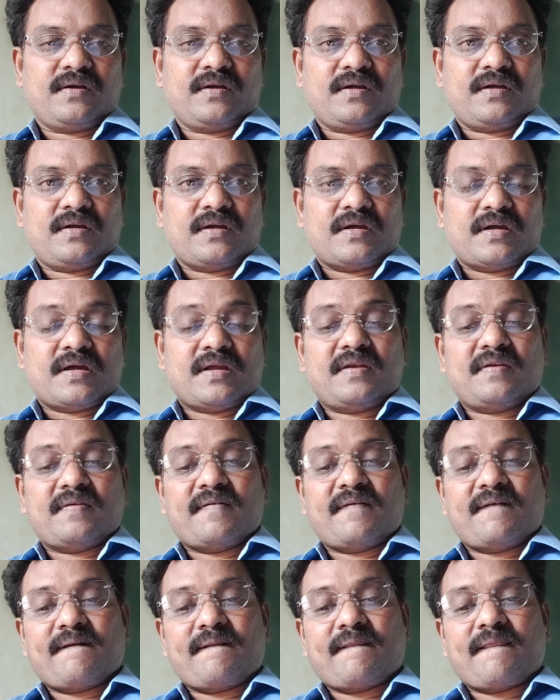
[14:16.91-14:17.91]
And
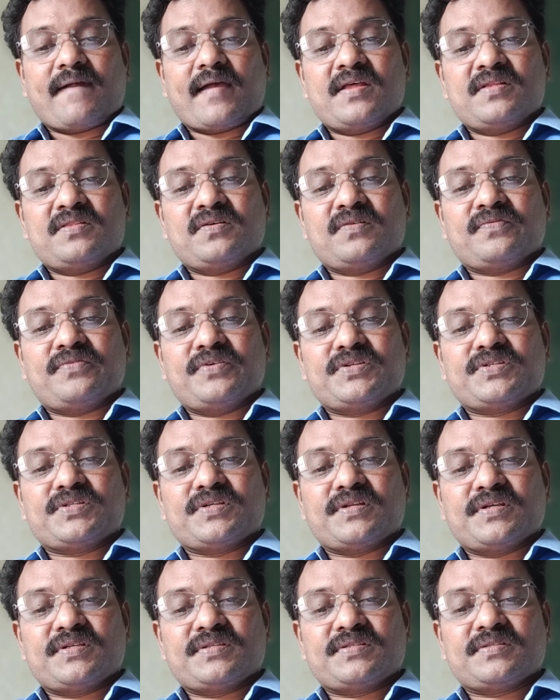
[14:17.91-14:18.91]
another feature
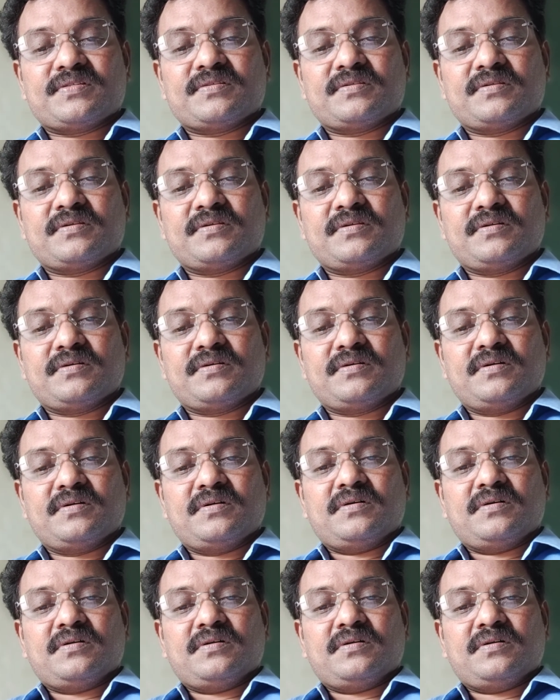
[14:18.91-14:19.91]
is,
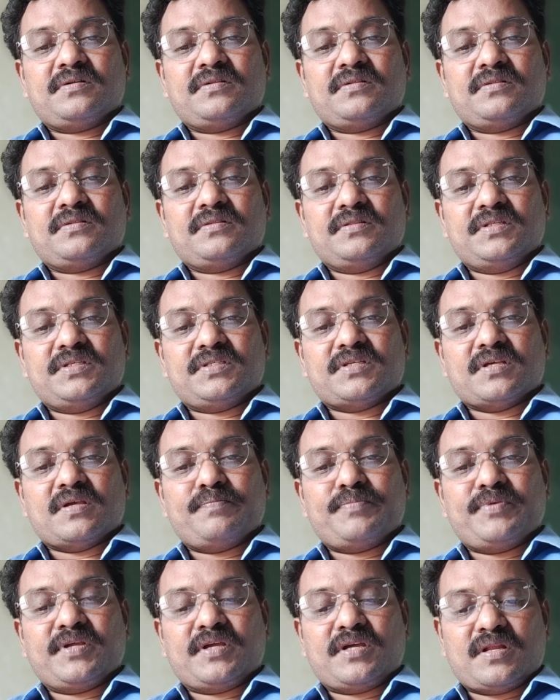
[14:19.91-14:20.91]
this
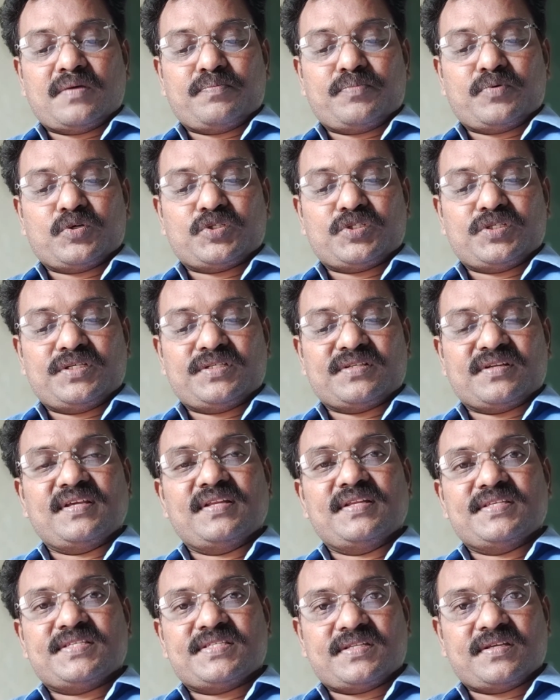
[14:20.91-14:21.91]
empirical approach is
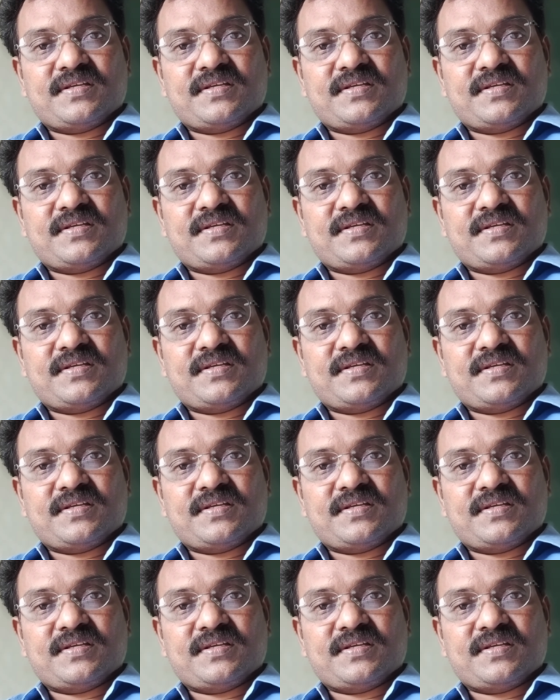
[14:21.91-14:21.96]
realistic.